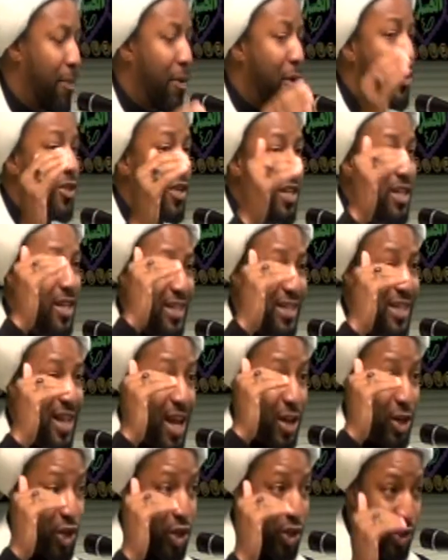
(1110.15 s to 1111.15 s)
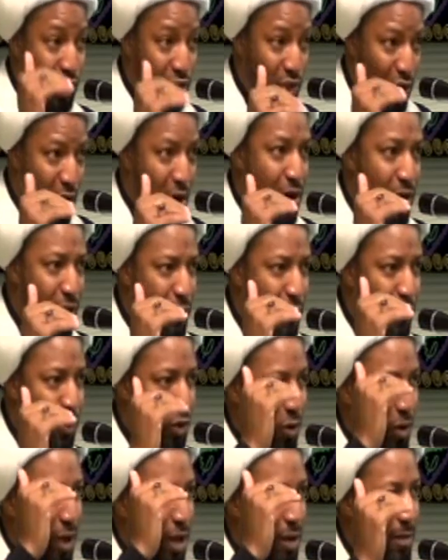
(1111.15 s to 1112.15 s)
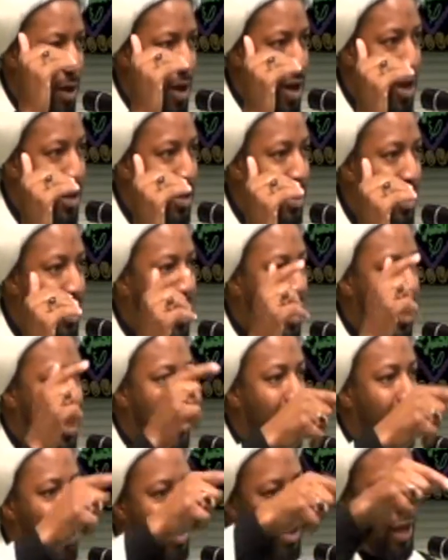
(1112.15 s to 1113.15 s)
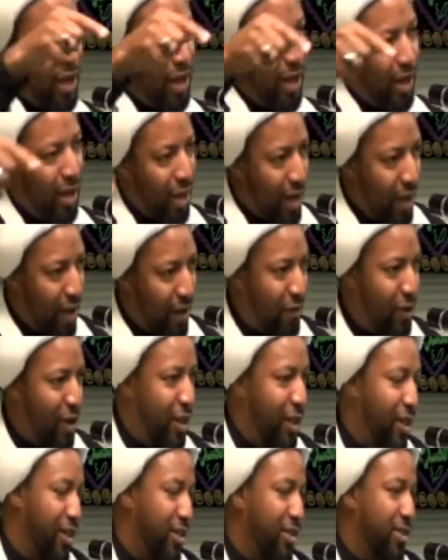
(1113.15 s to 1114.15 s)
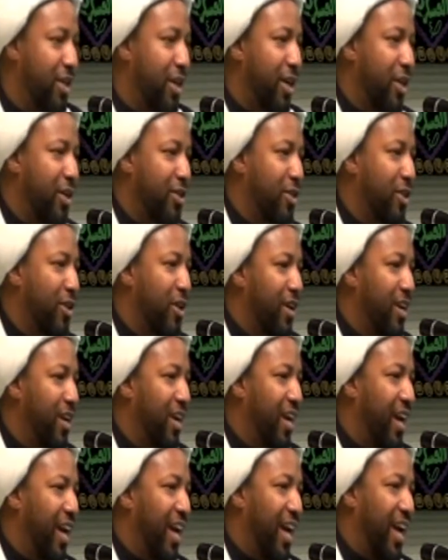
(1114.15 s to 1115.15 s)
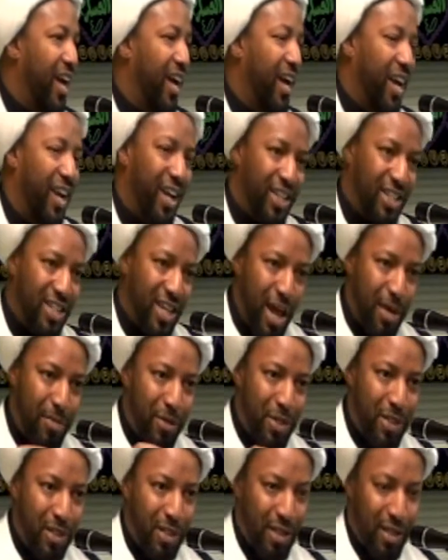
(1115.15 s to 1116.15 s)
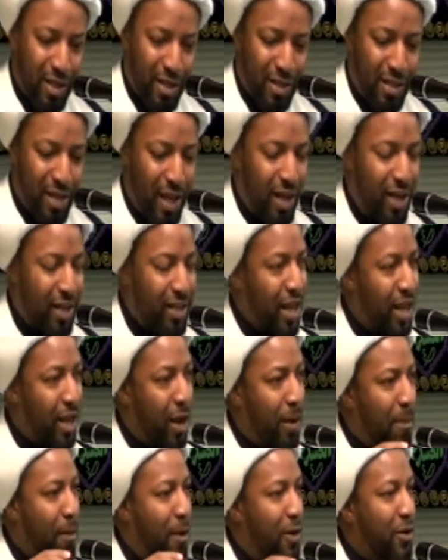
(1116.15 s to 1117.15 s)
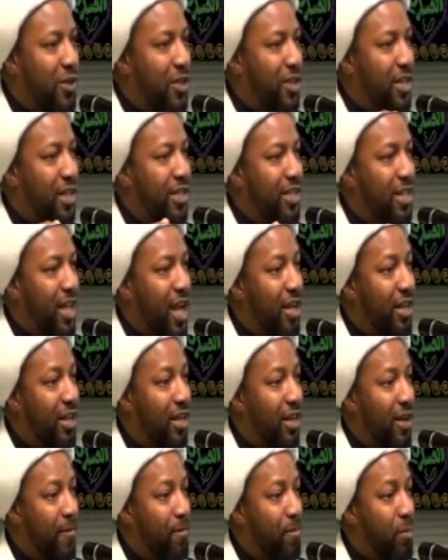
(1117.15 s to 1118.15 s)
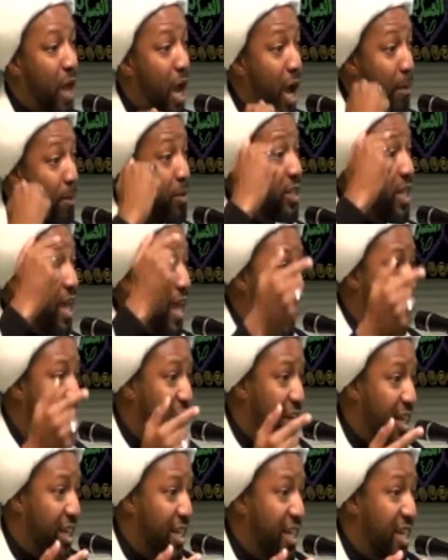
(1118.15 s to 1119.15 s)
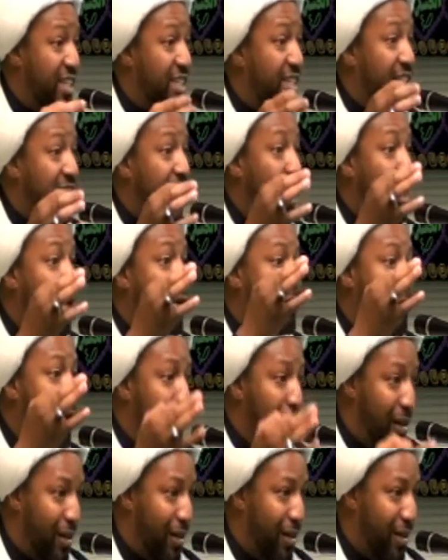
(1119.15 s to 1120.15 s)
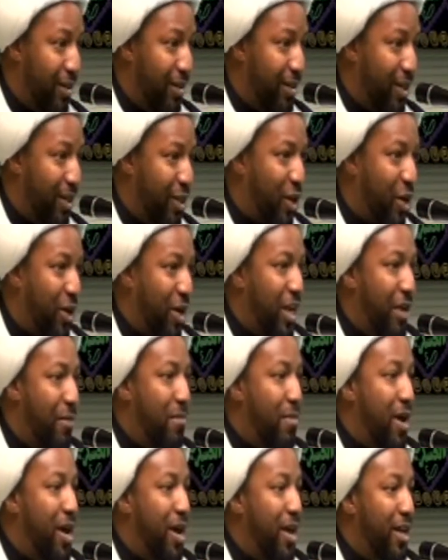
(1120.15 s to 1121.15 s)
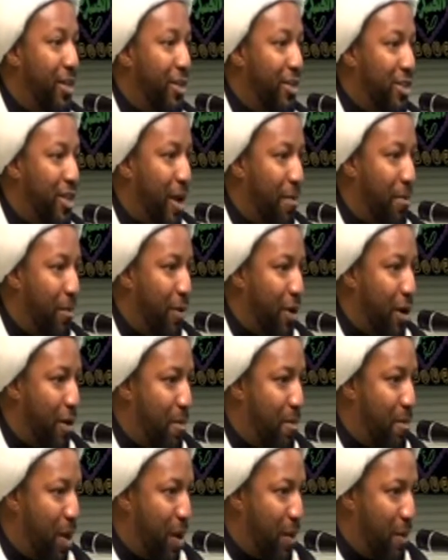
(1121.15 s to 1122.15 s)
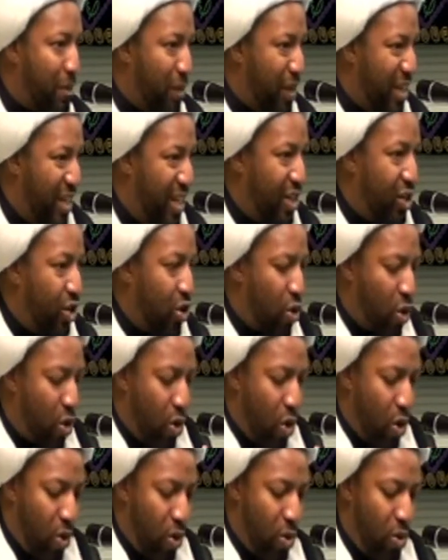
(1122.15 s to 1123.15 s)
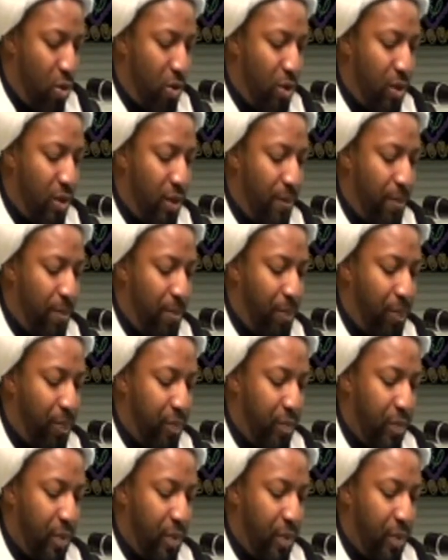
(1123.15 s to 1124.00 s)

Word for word: That a person does not deserve true iman until they have done these things. And at times it's, stated that a person does not obtain, yastakmil, that their iman does not become complete or whole